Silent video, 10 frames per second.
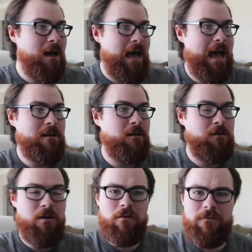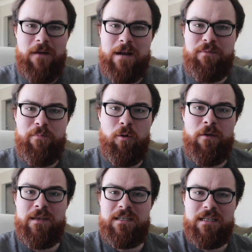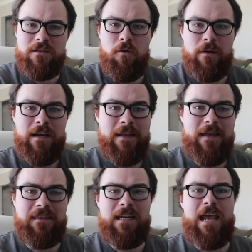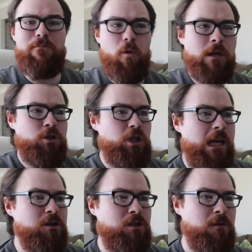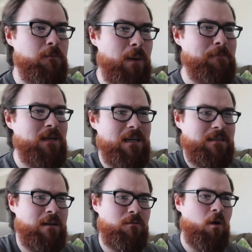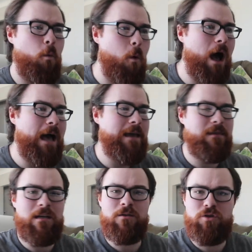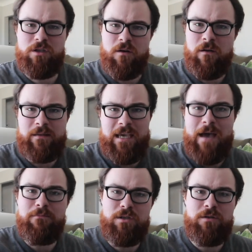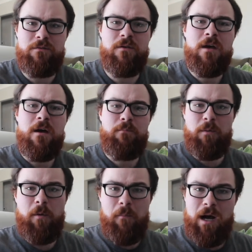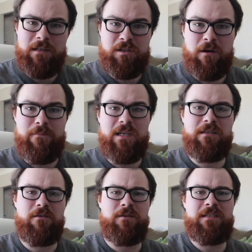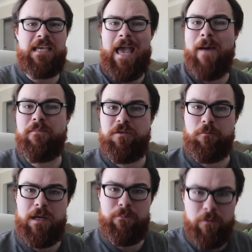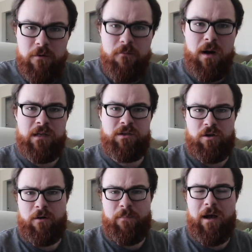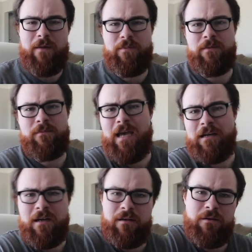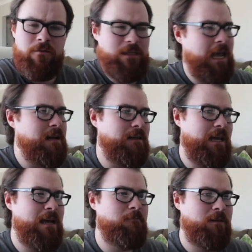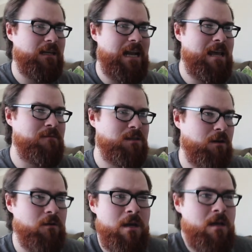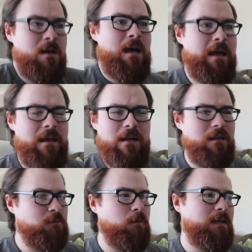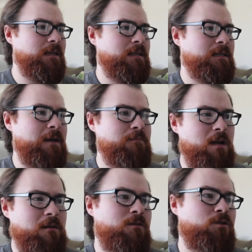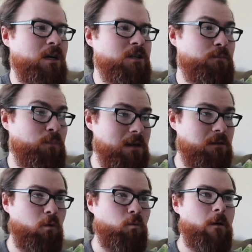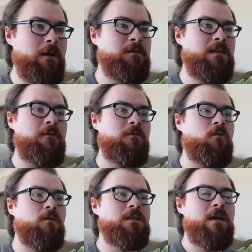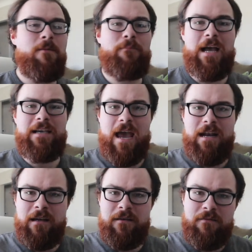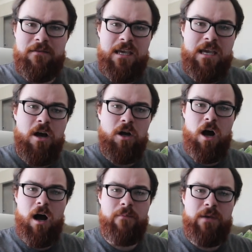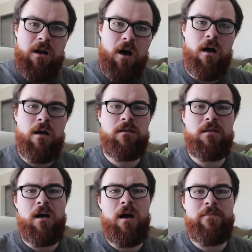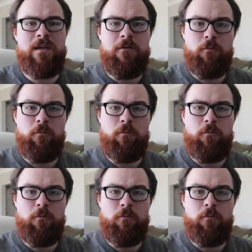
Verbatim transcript: had notified people on the Discord that the name was changed to Bupkis. I don't know why they didn't just call it the M2 Purple Monstar because there is the M3 Blue Monstar pop, and that kind of goes hand in hand with the name. So it is what it is. I'm not going to judge it. But the royalty, of course, by getting the common, uncommon,